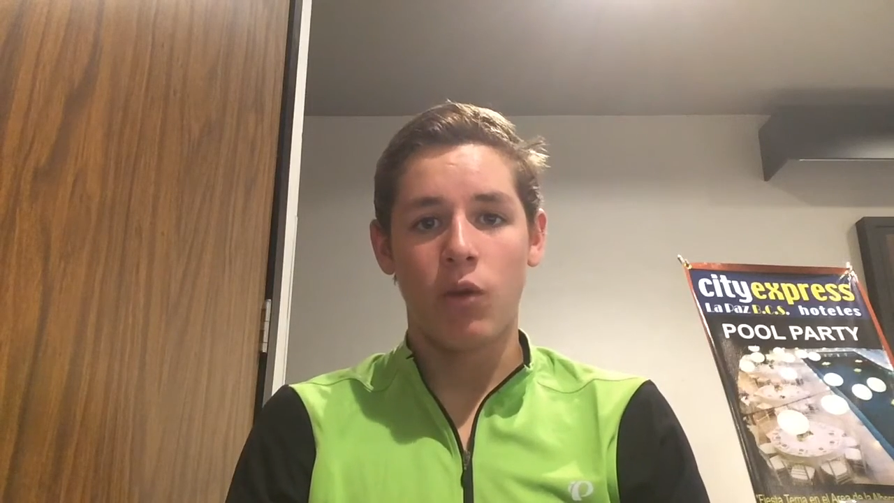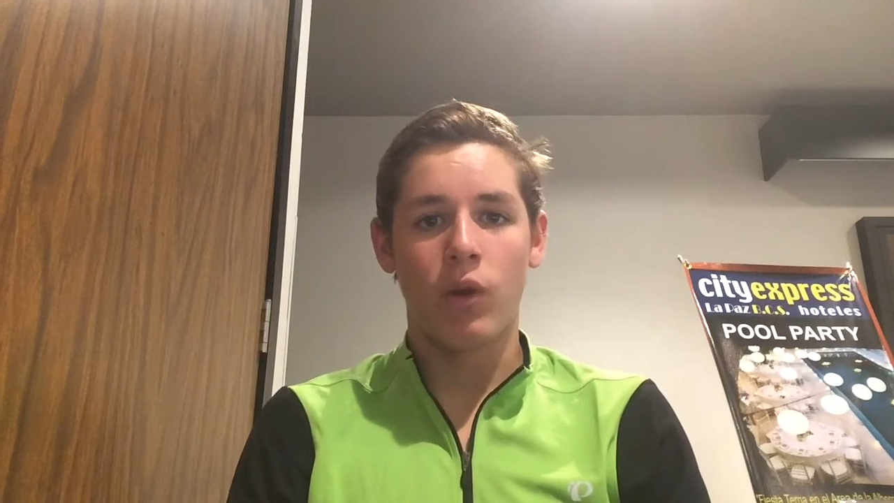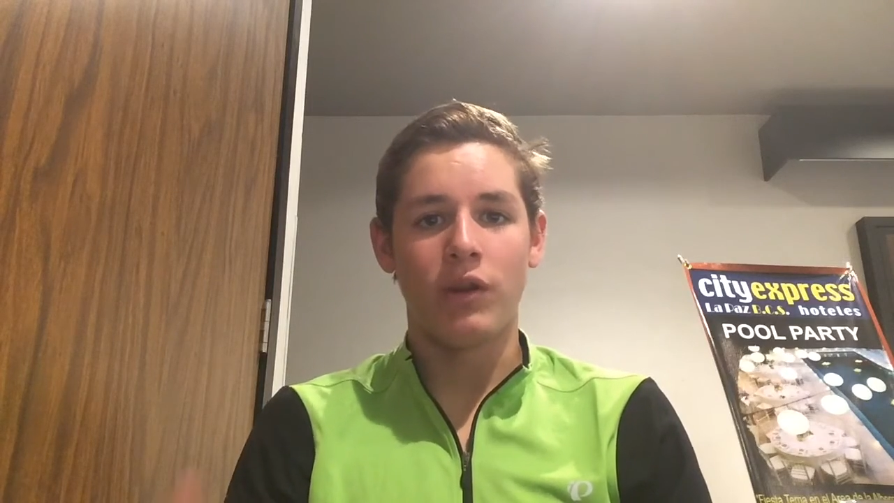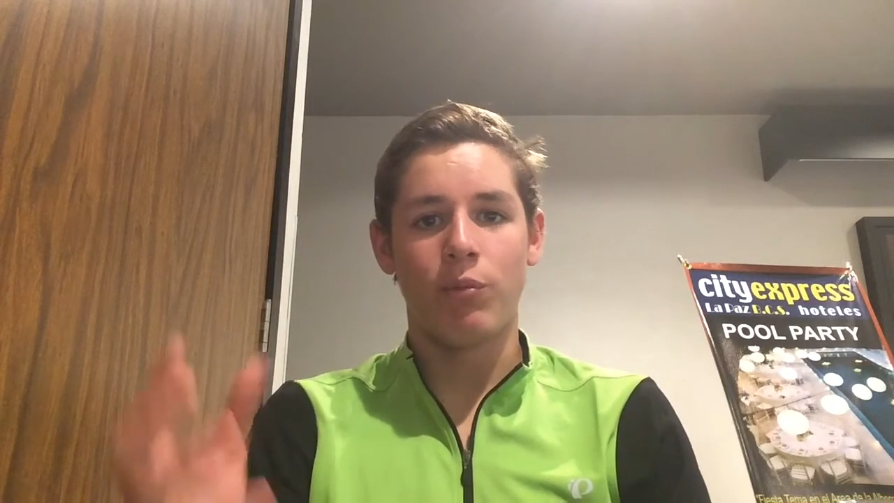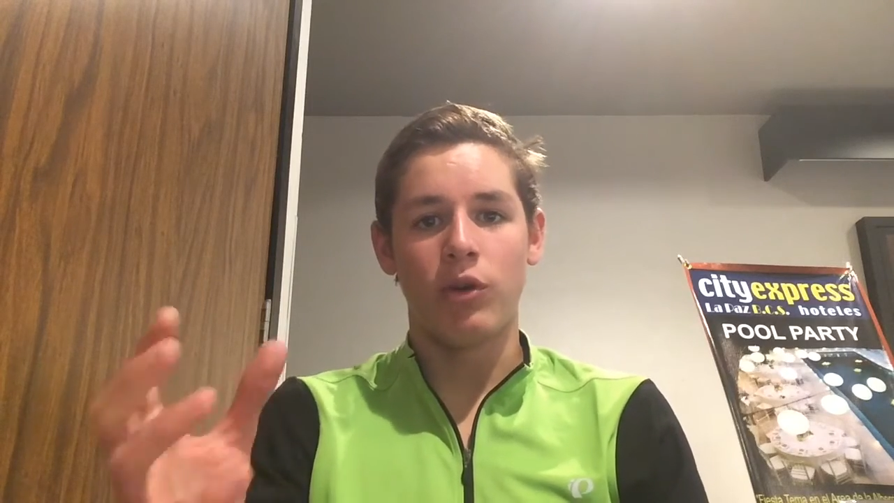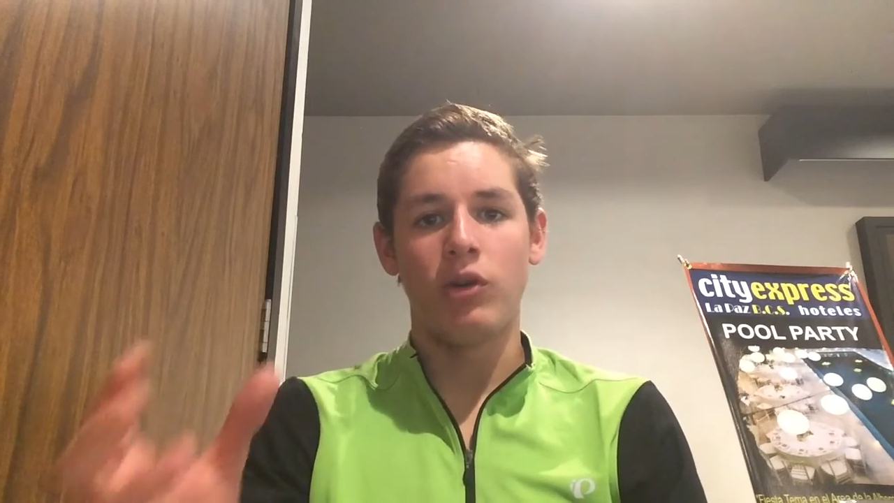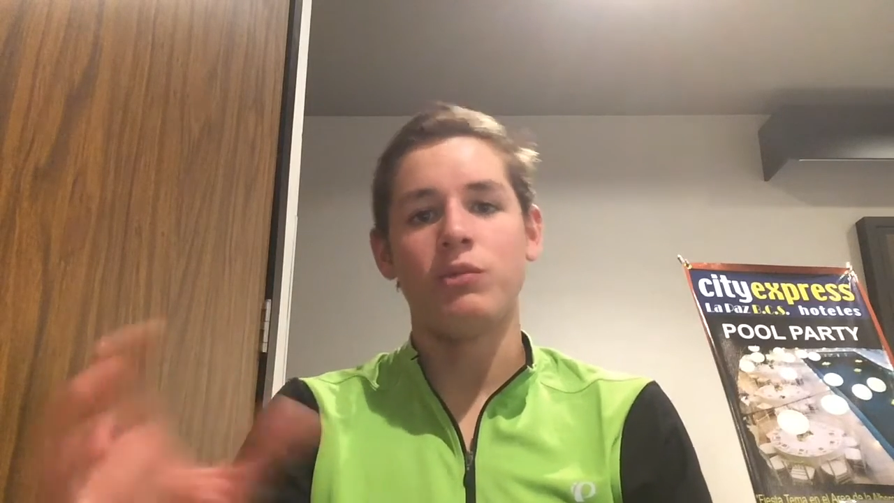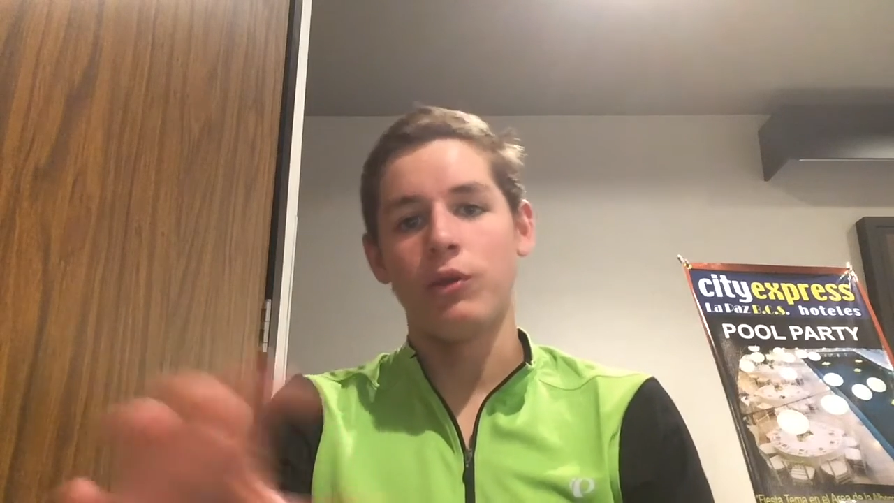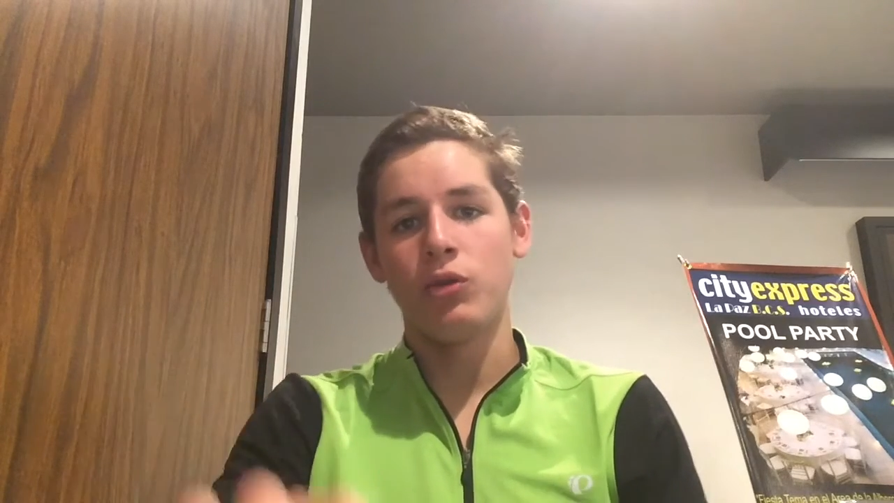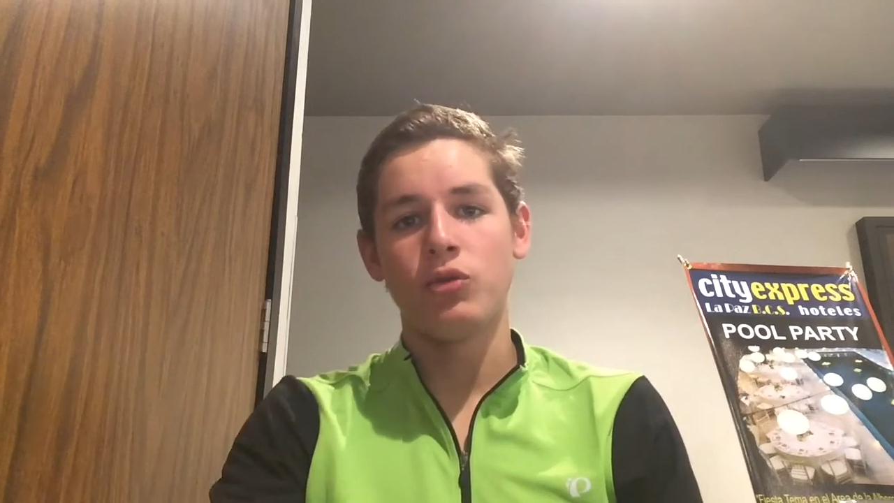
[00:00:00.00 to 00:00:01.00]
What
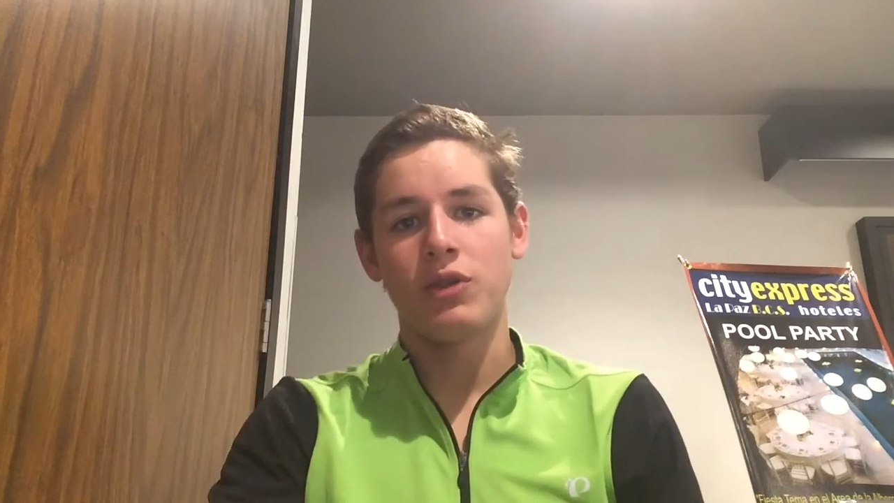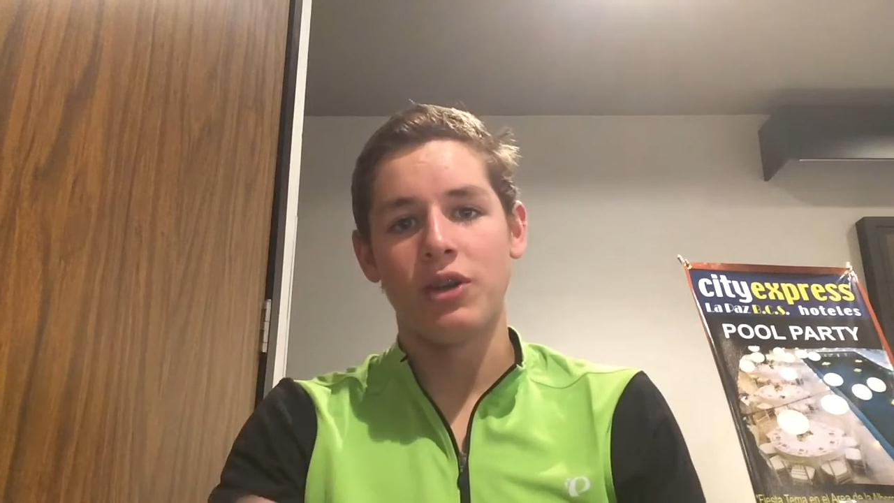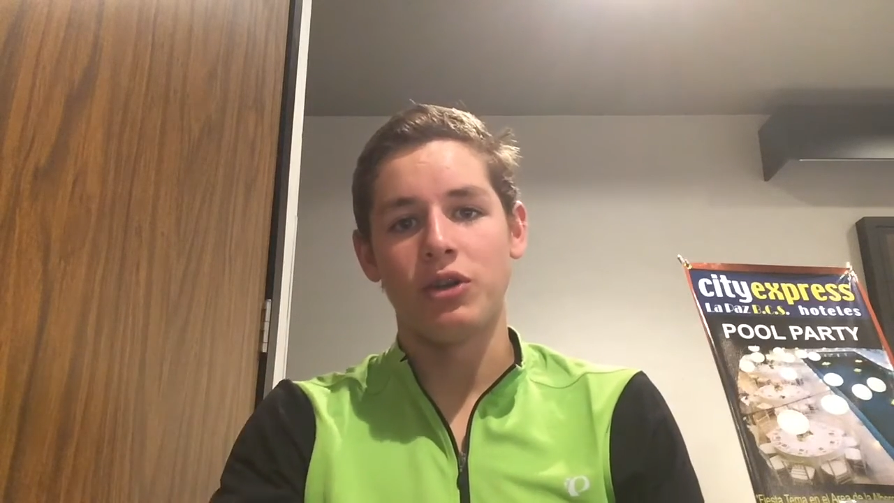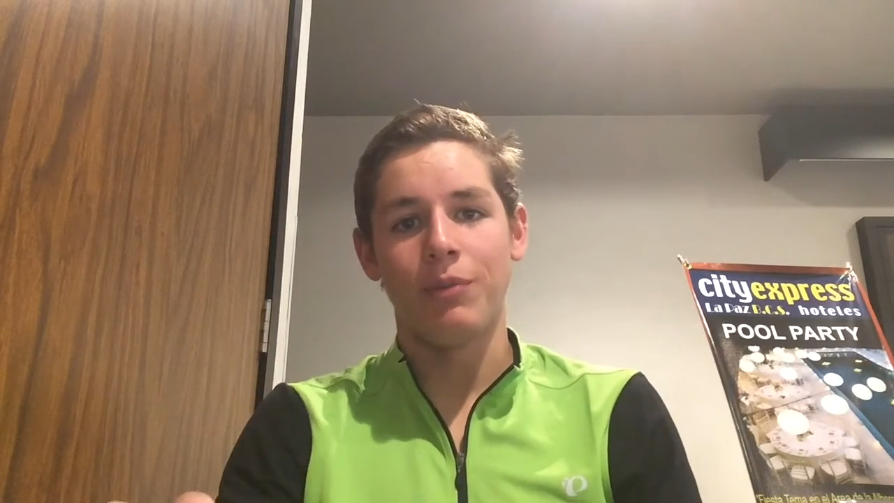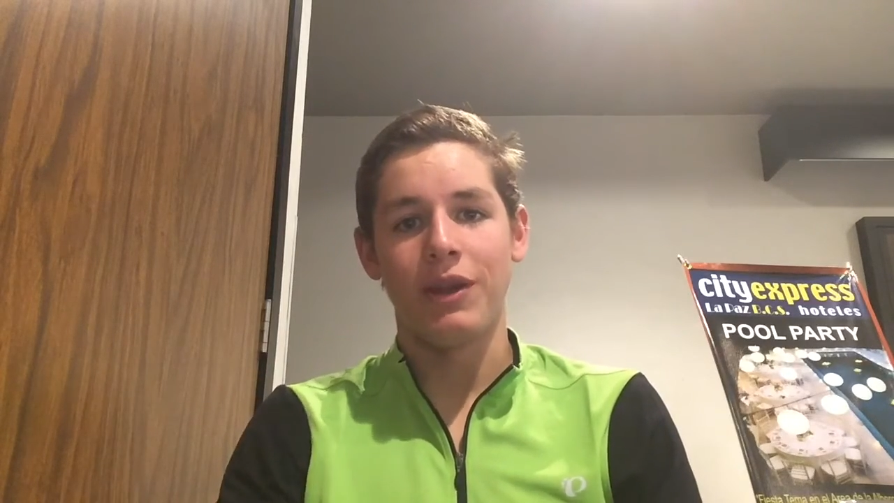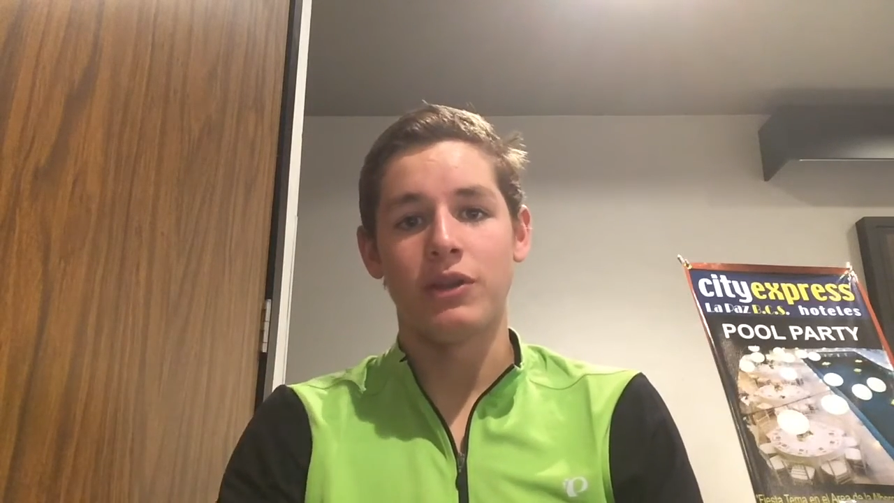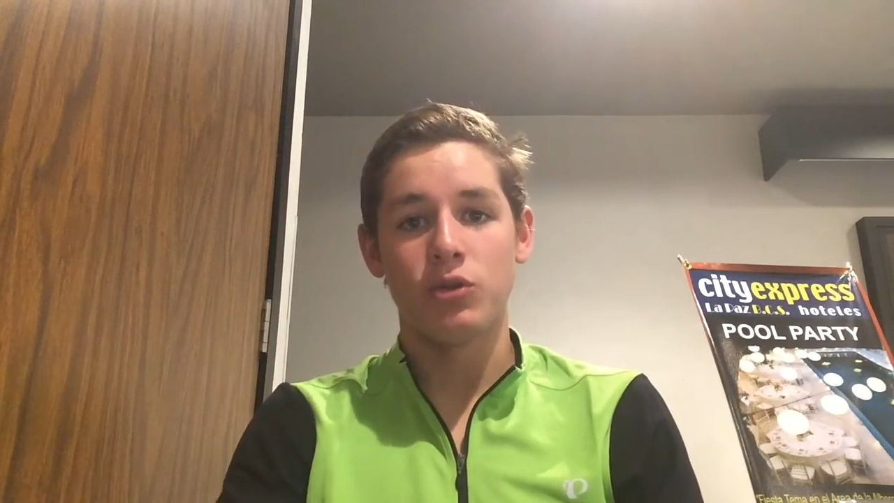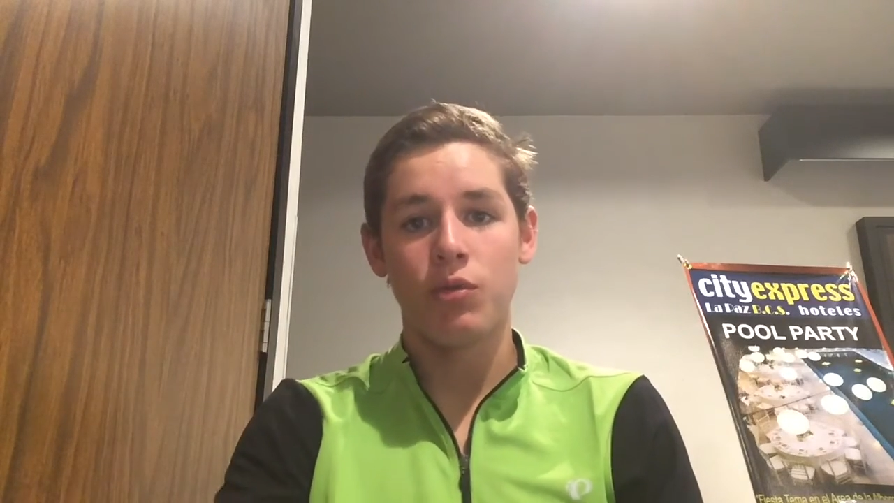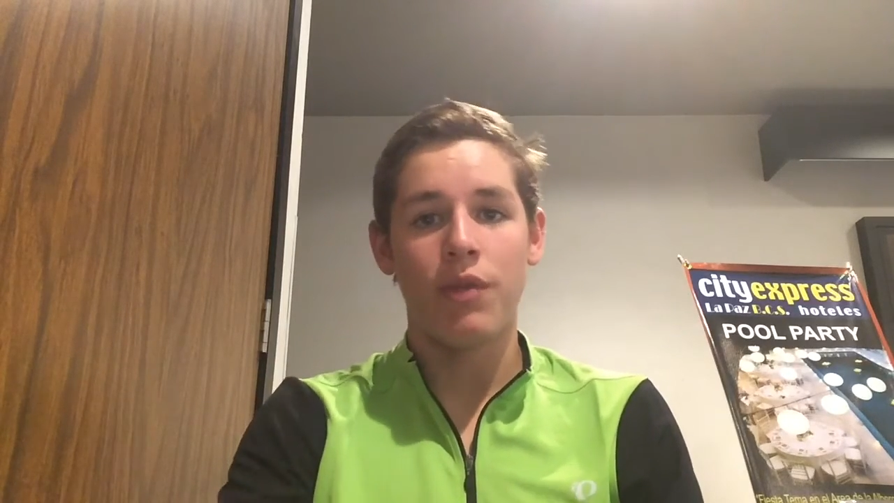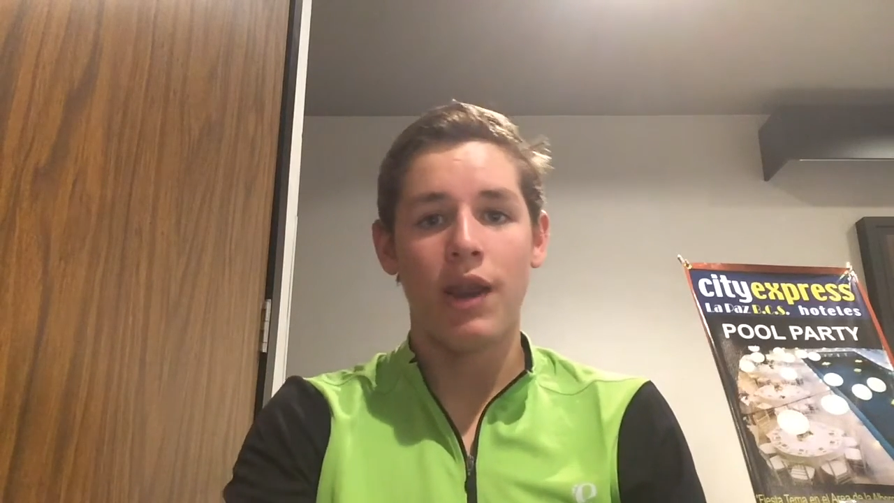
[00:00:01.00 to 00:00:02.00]
is produced there should be
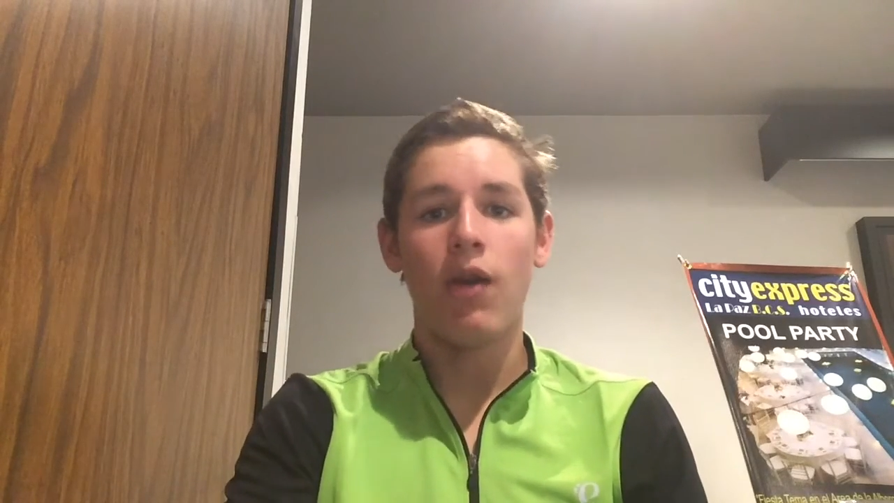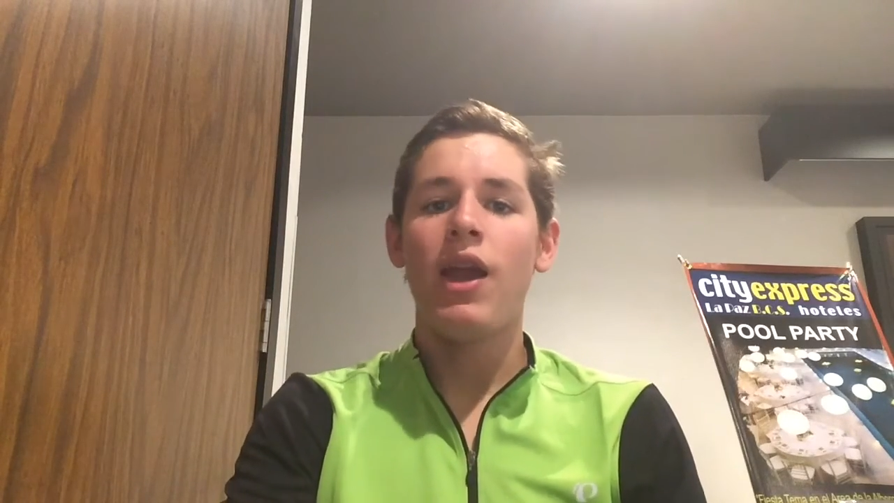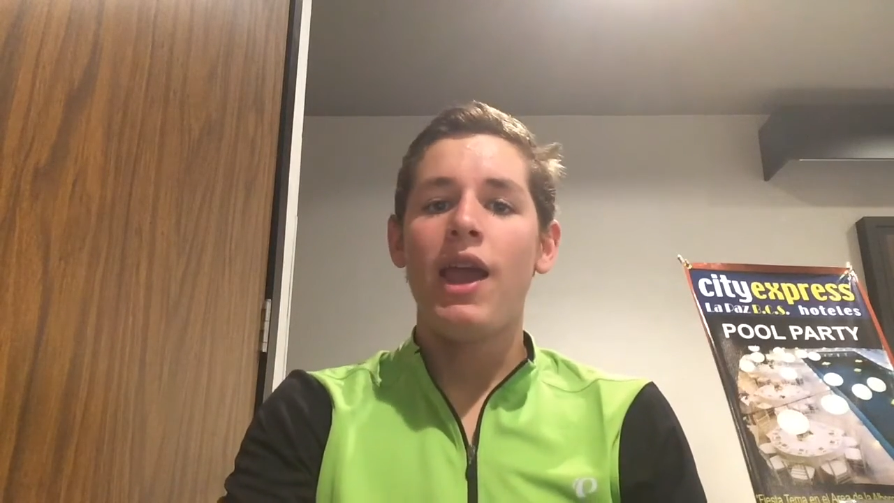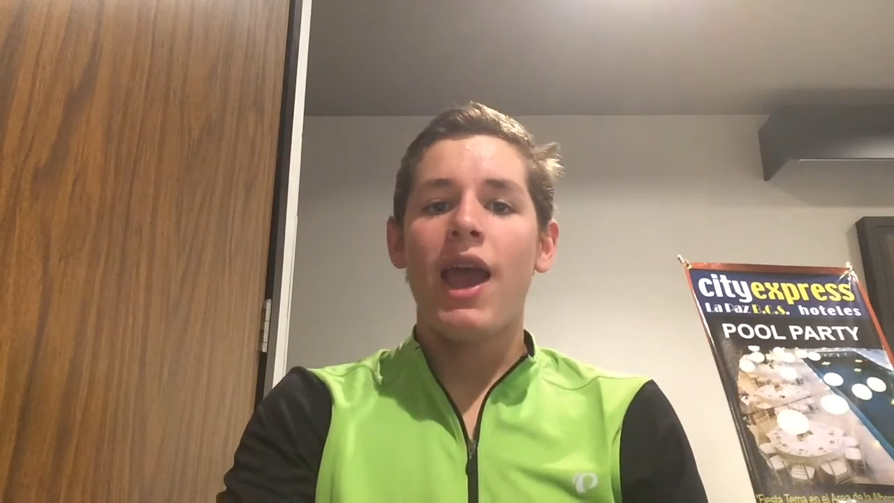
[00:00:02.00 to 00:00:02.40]
consumed there,